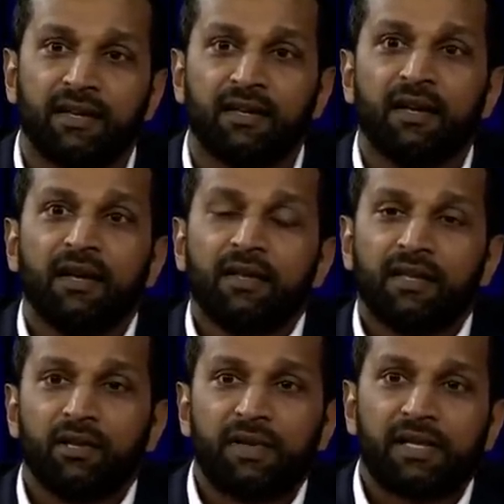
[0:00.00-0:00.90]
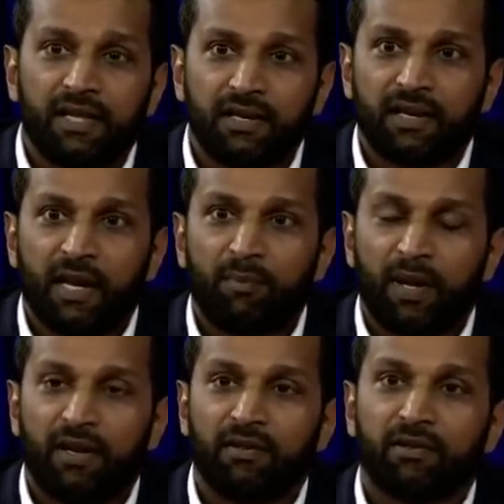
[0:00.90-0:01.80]
the Hillary Clinton campaign and
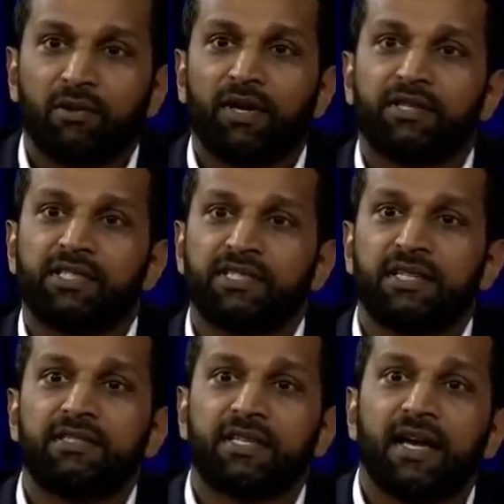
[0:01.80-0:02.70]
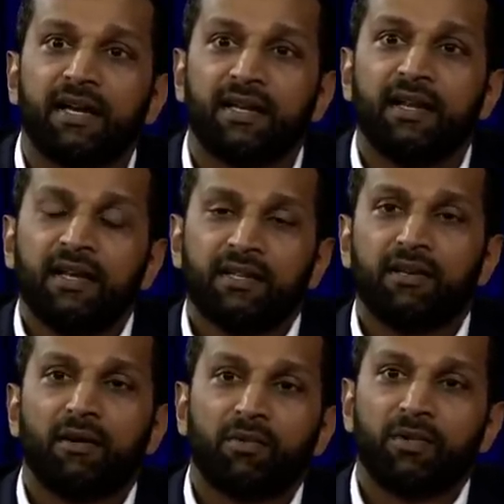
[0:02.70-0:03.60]
their lawyers. He's indicted the
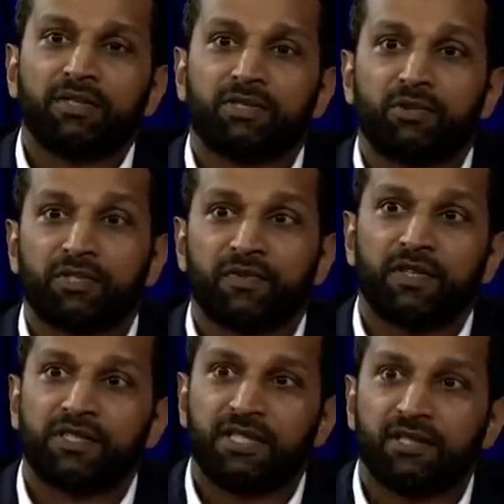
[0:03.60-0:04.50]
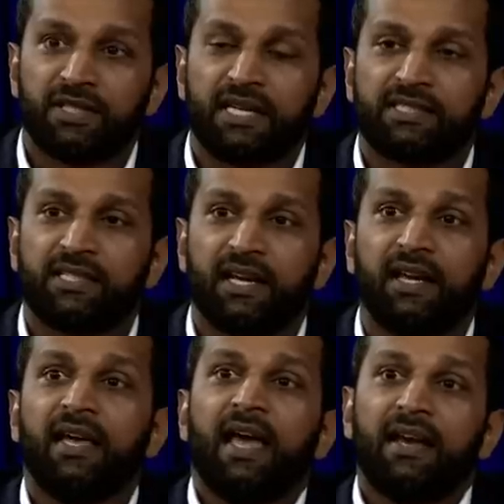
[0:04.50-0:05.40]
#1 source for the Steele dossier,
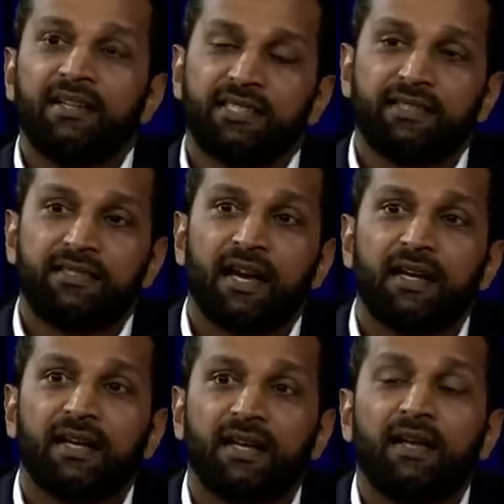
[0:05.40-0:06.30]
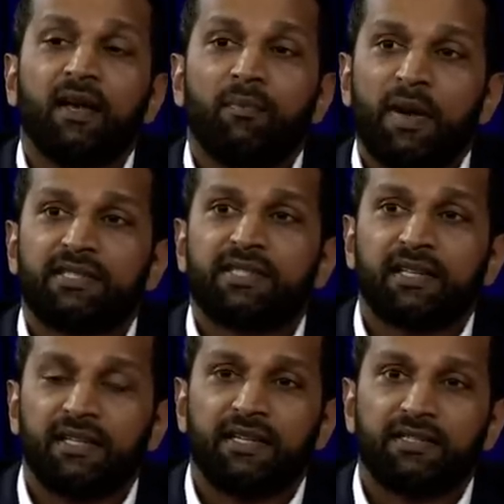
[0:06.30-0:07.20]
and he's indicted basically the
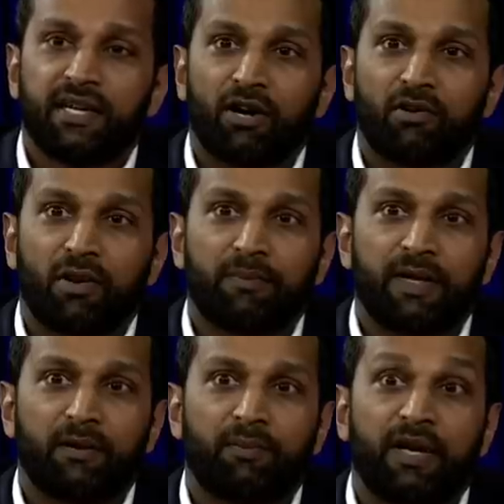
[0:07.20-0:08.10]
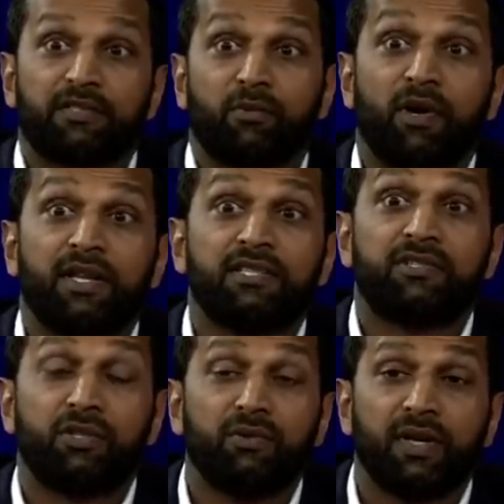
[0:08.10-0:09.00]
entire corrupt enterprise. And what he's
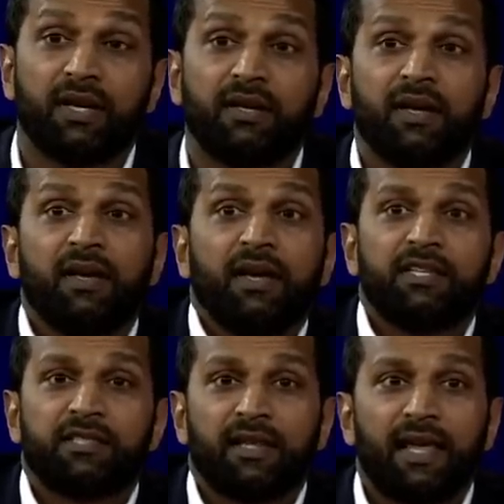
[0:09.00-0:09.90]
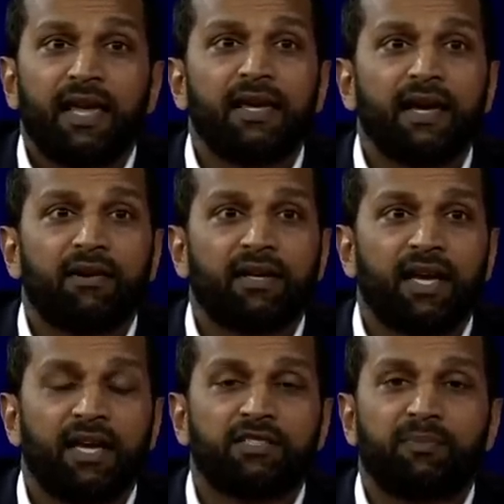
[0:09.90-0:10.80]
doing is laying out a case
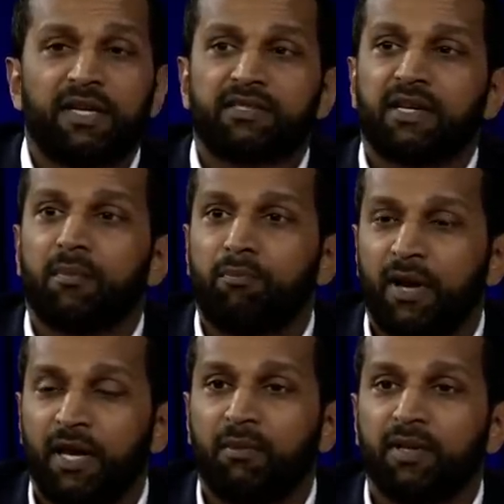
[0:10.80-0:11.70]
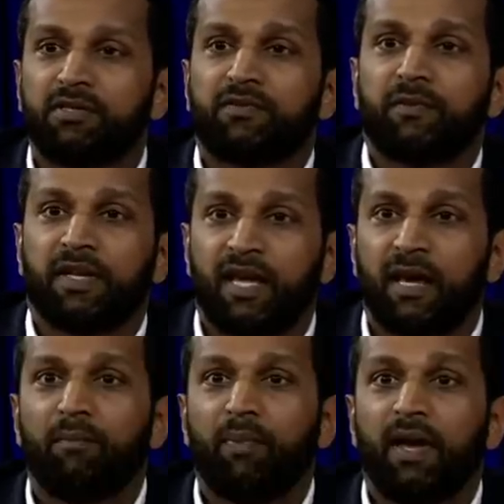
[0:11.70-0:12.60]
based on payments from the
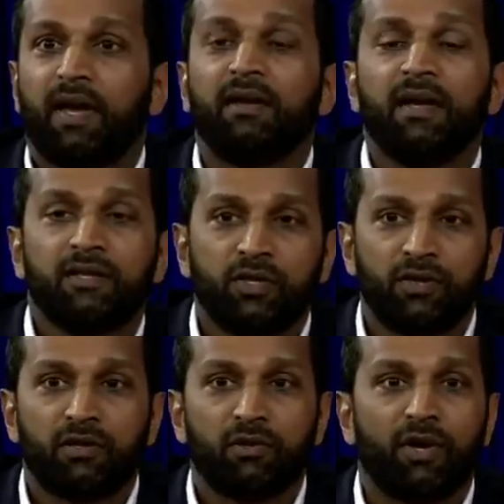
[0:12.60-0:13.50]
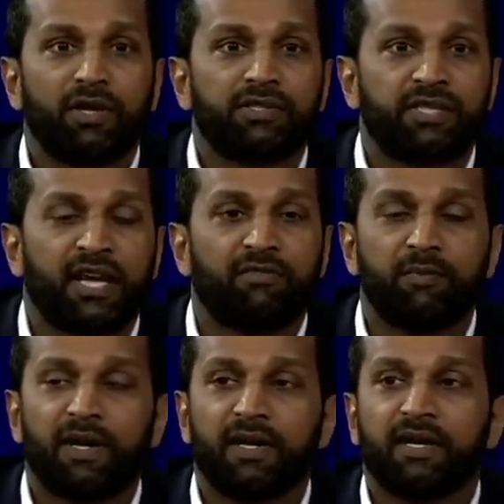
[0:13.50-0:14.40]
campaign to their lawyers to everybody
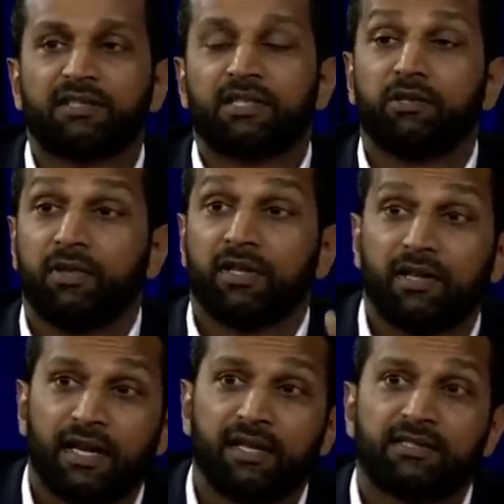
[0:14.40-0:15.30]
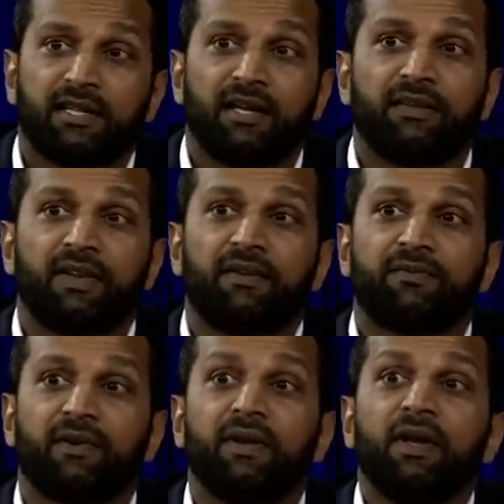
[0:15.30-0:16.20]
else, including the latest line of effort,
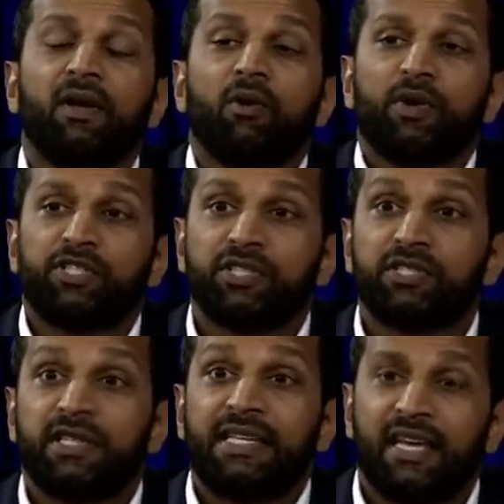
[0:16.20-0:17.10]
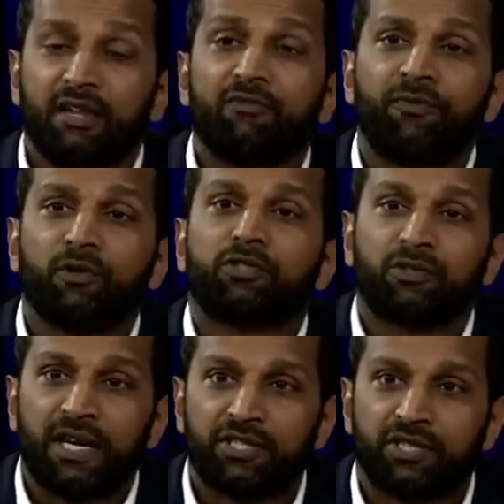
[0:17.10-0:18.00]
which is the
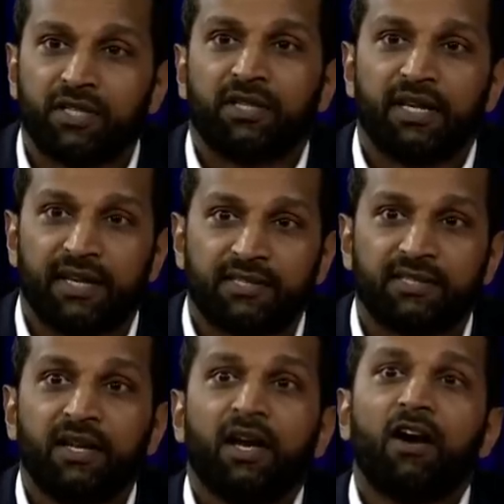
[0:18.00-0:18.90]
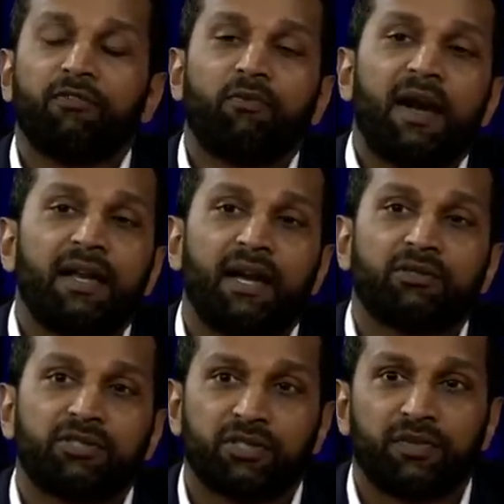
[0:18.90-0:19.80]
infiltration, yes, of White House
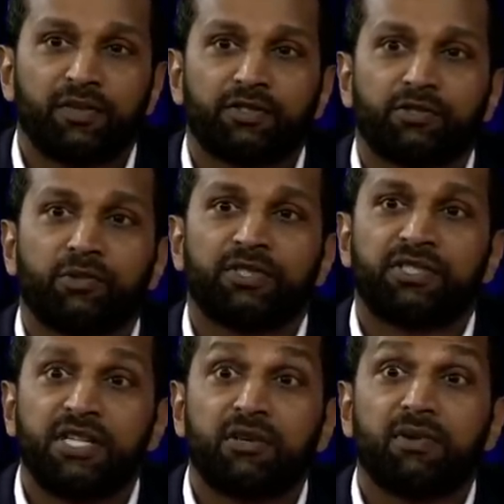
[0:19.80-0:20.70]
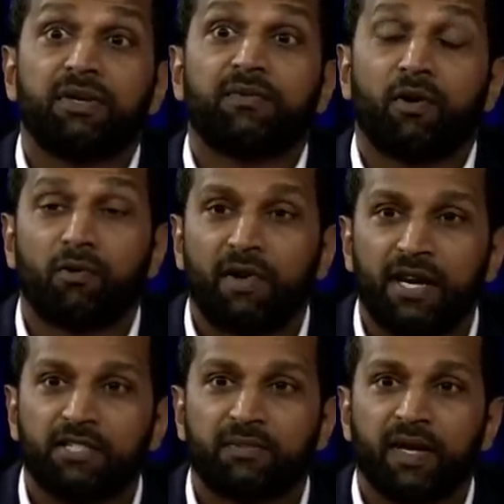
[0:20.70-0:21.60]
servers through a secretive
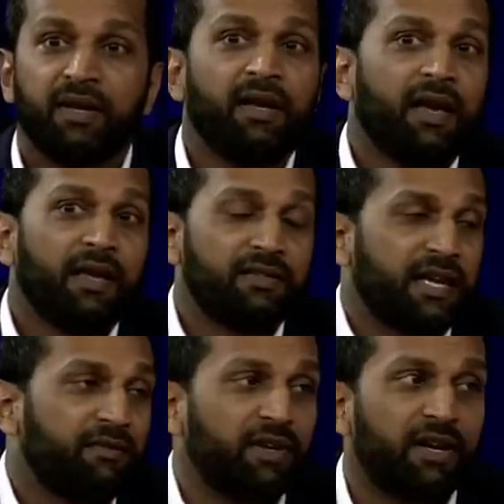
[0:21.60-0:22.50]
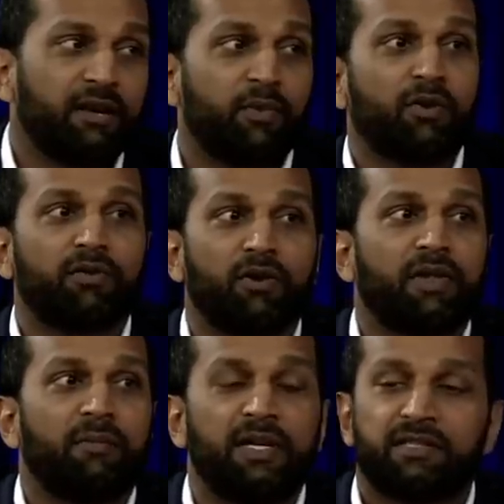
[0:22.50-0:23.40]
arrangement. And Devin and I both know that means
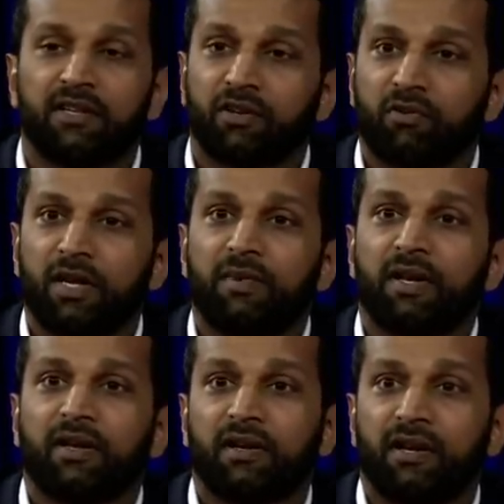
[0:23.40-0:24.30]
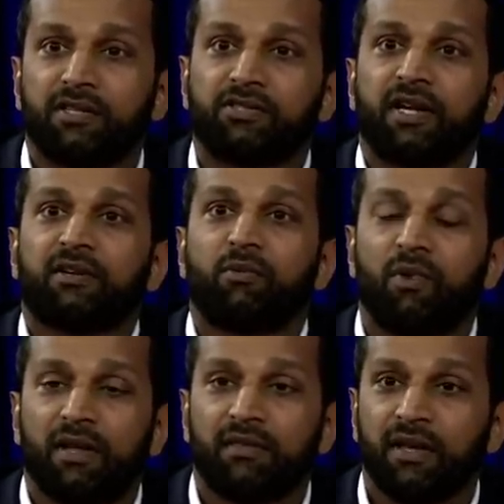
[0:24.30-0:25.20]
an agreement and a contract with
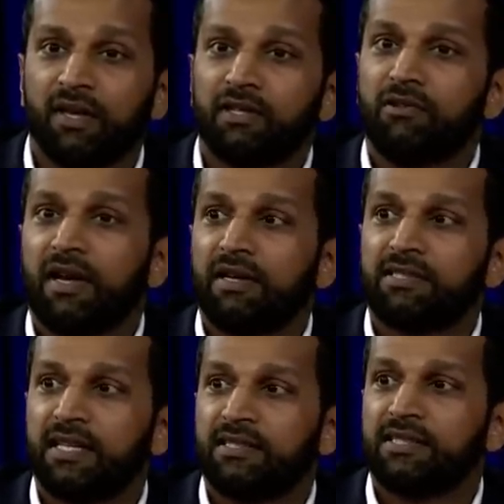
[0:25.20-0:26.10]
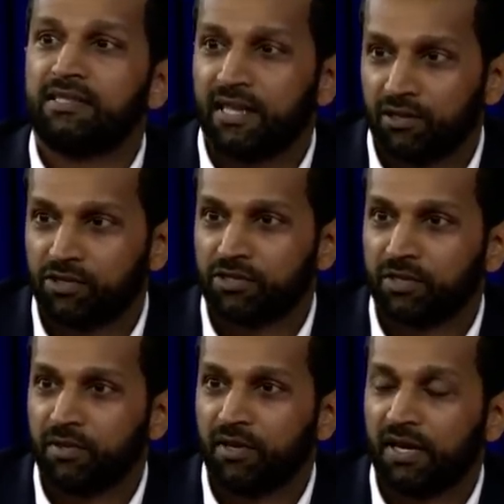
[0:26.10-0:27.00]
the United States intelligence
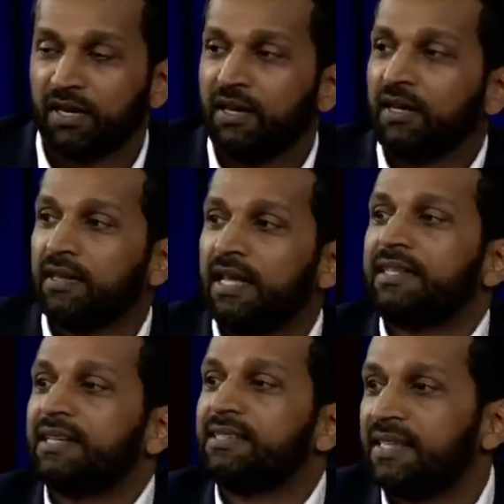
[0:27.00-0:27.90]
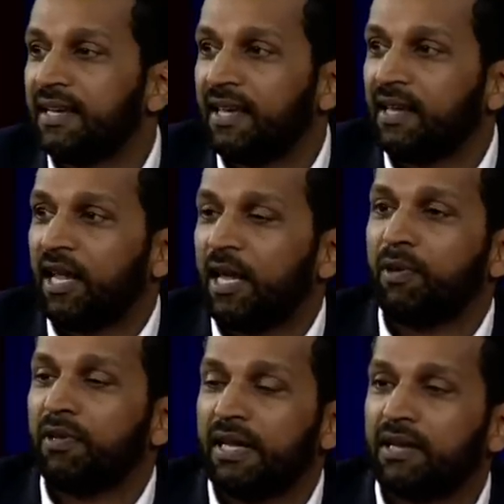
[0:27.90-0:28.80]
community. Let that sink in. A
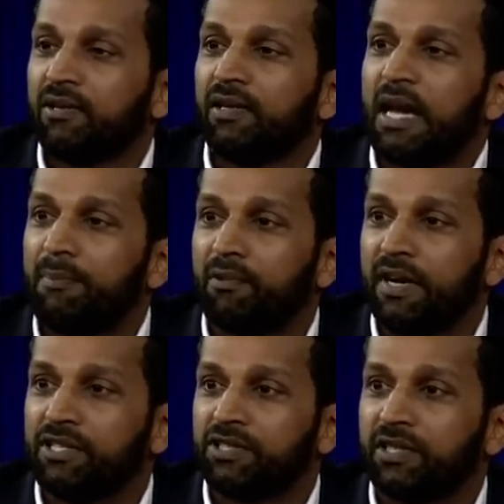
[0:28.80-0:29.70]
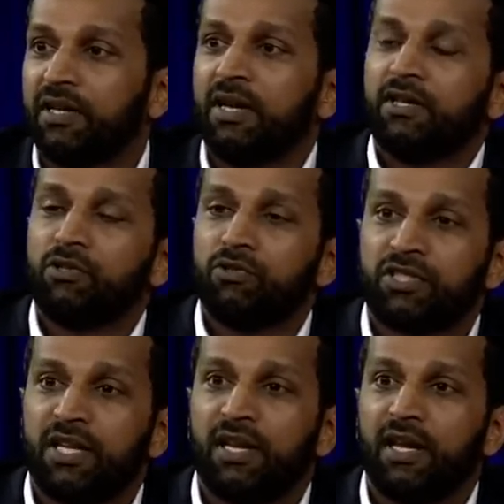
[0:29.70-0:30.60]
political operation to sit
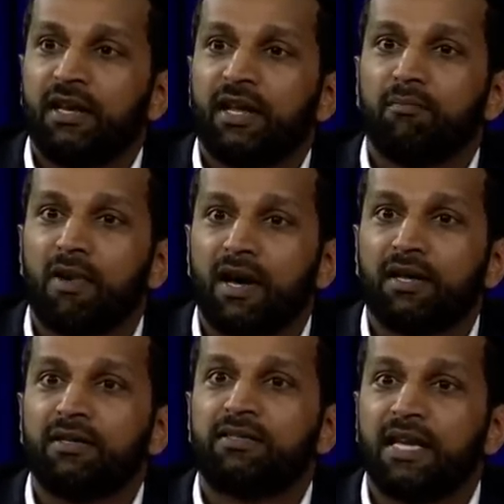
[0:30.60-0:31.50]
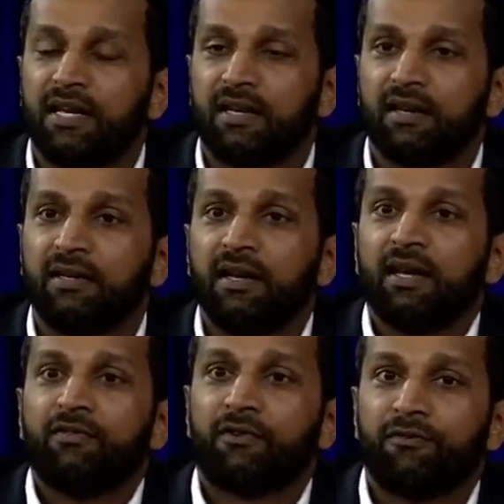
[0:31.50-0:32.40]
in and mine data for
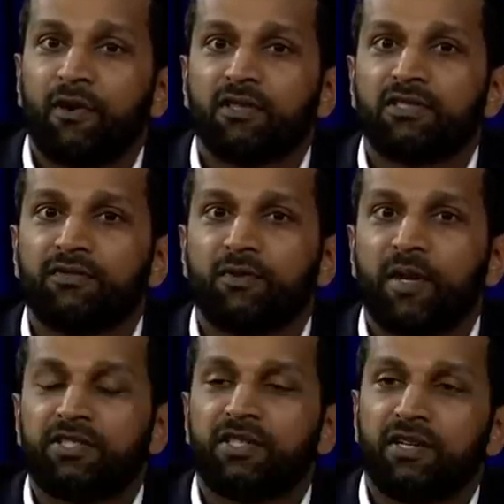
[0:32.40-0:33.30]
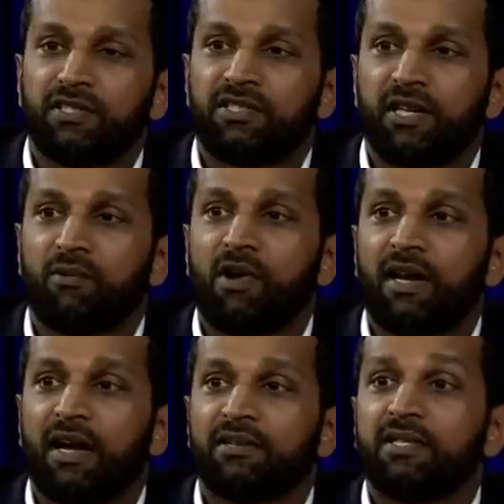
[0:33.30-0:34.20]
false information on a sitting White House.
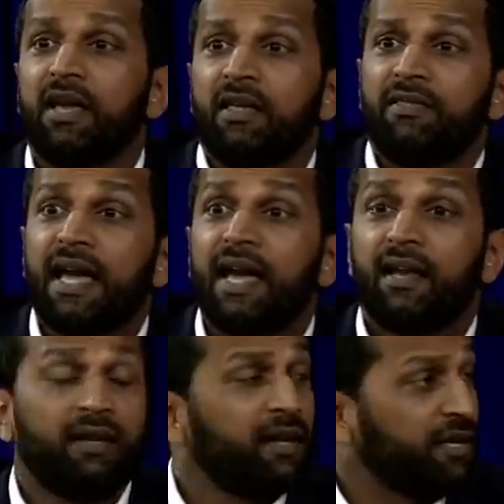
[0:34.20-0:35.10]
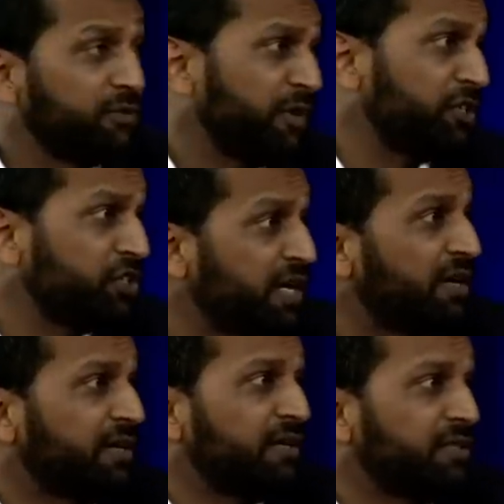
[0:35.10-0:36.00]
That is what is shocking to me,